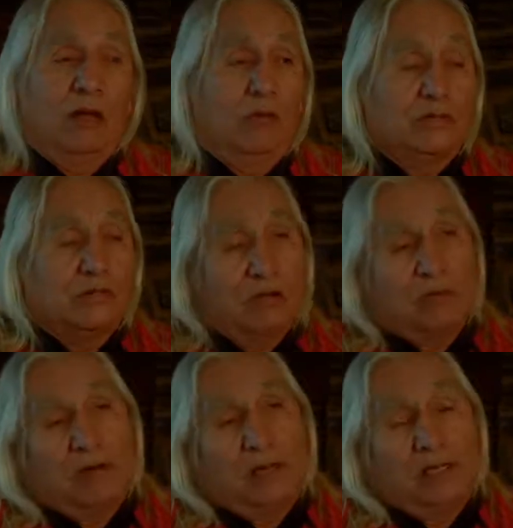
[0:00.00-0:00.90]
We talk
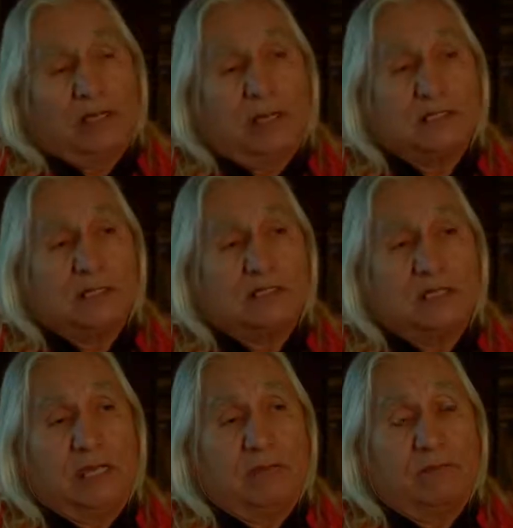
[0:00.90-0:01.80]
about an
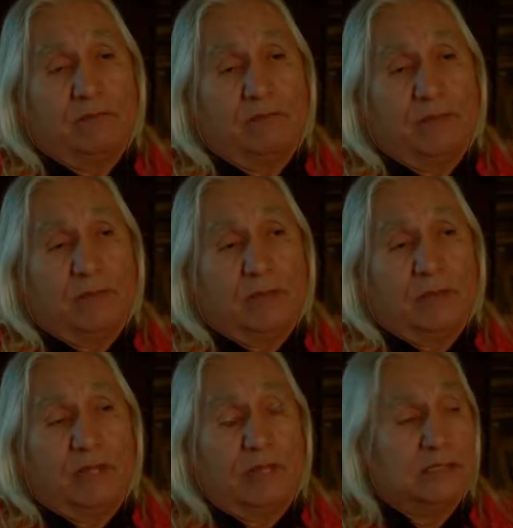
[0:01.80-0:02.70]
entity,
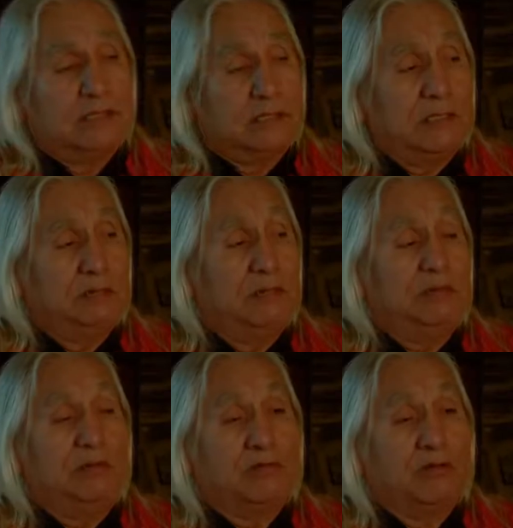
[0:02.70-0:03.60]
an entity we
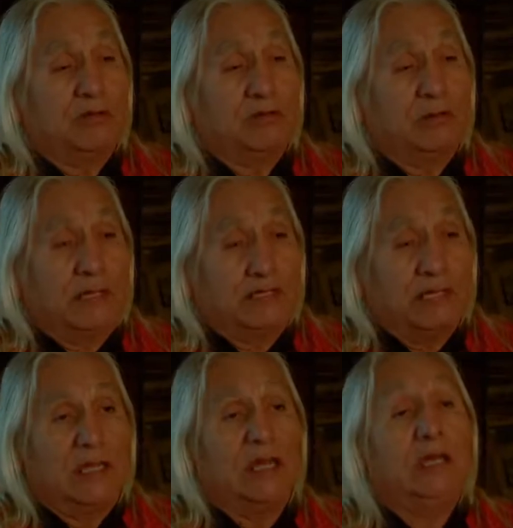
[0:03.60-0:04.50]
refer to
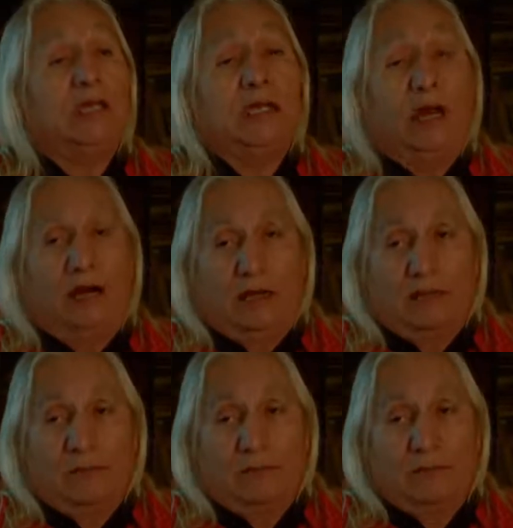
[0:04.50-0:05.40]
as Inyan.
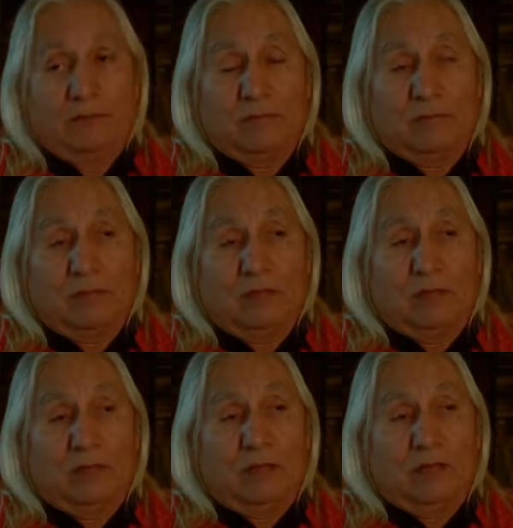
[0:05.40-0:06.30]

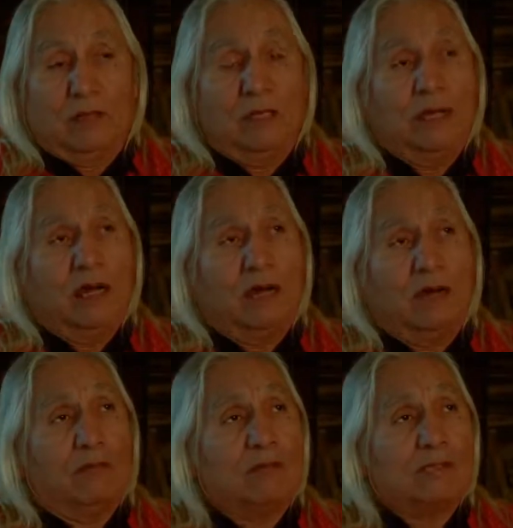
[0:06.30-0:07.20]

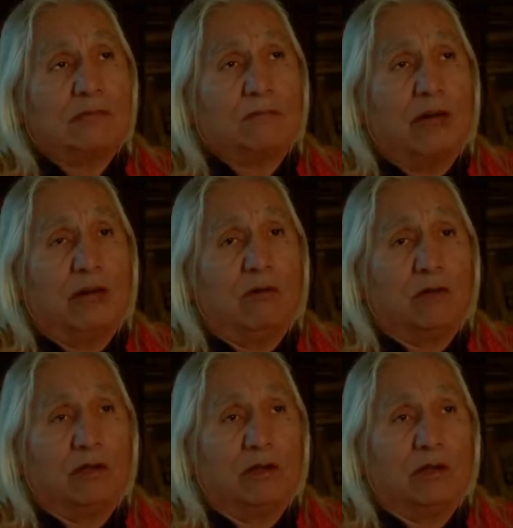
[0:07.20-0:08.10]
Inyan was a
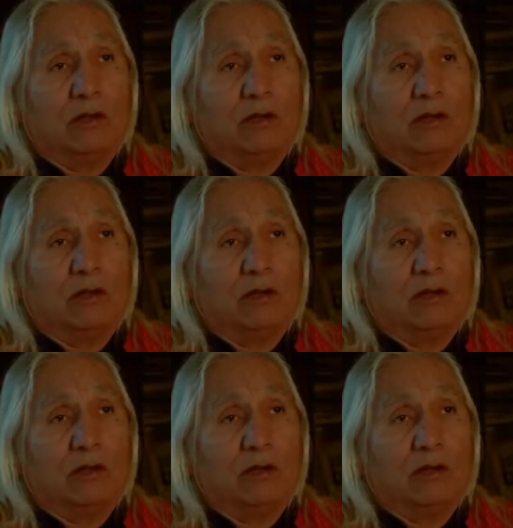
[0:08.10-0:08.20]
power,